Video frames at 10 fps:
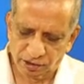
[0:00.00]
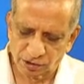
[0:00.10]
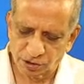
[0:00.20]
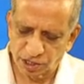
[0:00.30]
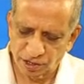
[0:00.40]

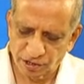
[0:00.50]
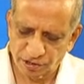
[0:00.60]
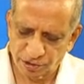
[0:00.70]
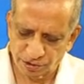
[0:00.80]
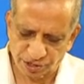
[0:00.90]
You can
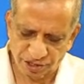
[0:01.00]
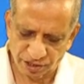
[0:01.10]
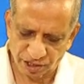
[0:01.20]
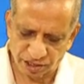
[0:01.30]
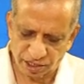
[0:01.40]
also see
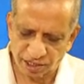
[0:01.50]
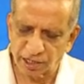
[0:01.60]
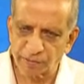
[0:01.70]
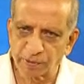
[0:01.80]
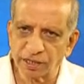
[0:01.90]
that
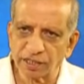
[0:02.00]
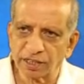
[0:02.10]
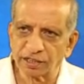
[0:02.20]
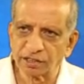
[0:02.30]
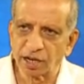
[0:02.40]
cricket
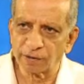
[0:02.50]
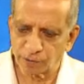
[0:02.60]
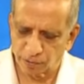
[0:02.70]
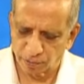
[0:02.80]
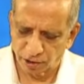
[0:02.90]
players or
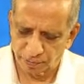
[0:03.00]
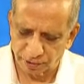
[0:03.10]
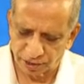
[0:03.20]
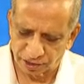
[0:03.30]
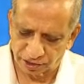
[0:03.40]
football
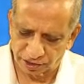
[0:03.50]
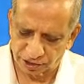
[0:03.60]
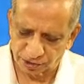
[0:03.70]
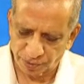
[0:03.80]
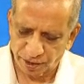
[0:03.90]
players